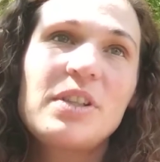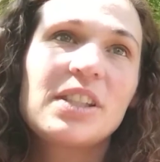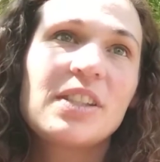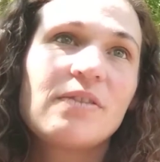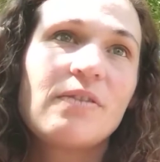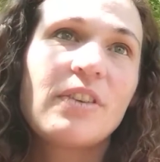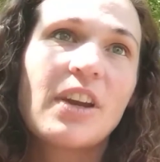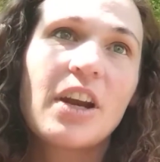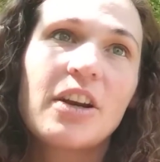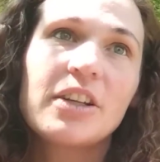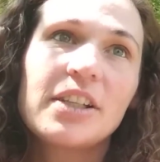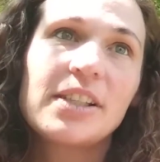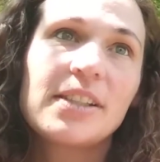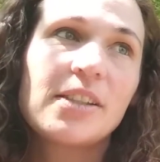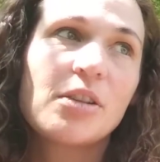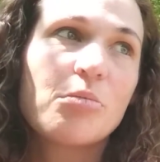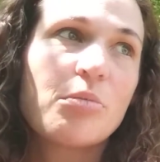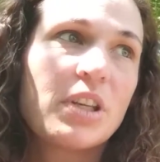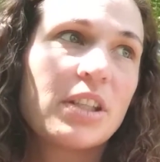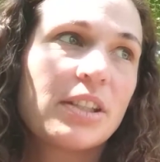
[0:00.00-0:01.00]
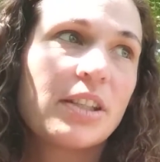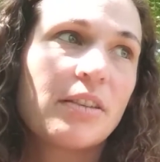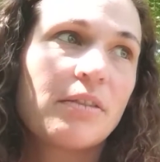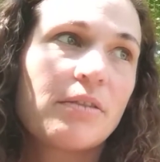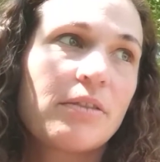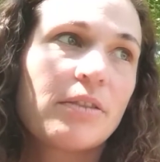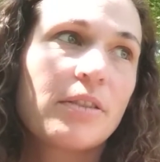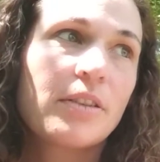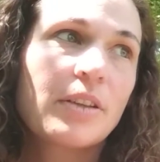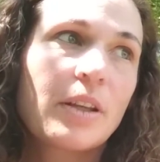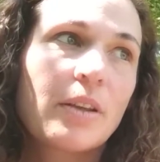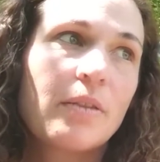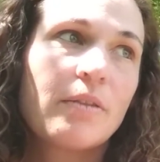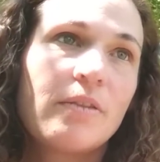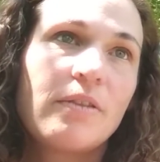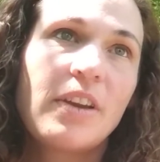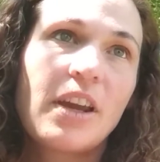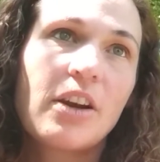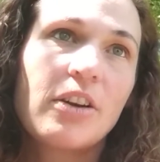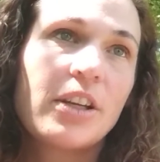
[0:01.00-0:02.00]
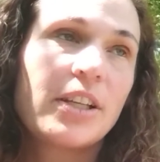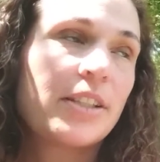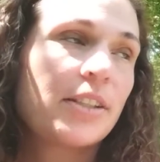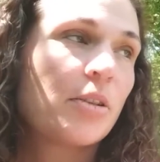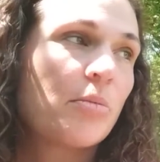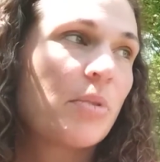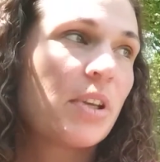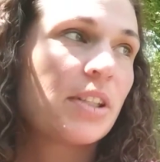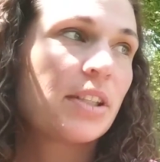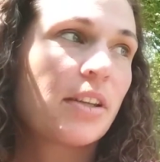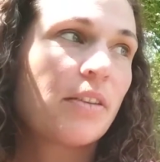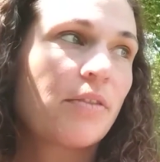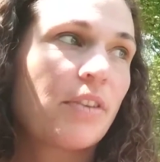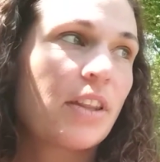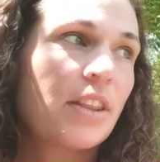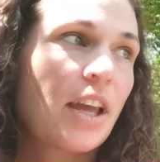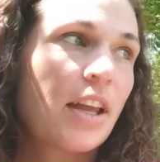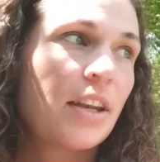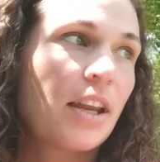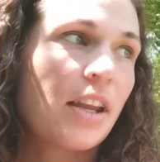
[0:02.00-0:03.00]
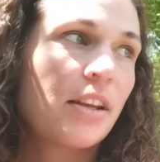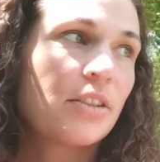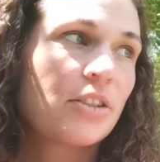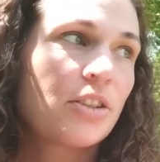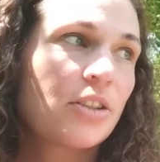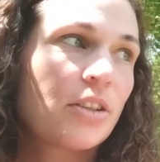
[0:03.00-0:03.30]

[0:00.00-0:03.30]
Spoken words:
was very submissive at that age.